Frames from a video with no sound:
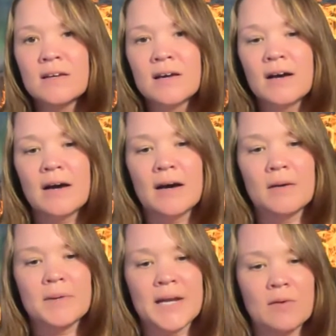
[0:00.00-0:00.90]

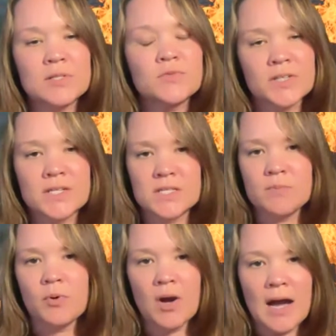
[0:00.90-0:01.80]
And I was really
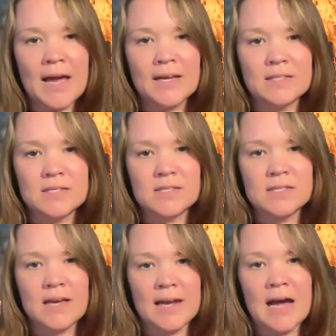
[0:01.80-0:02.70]
surprised
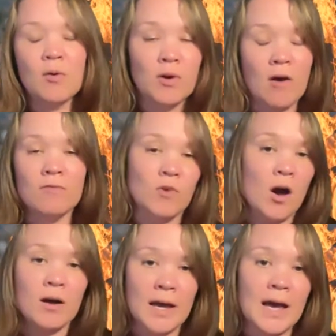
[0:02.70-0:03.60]
at how wrong I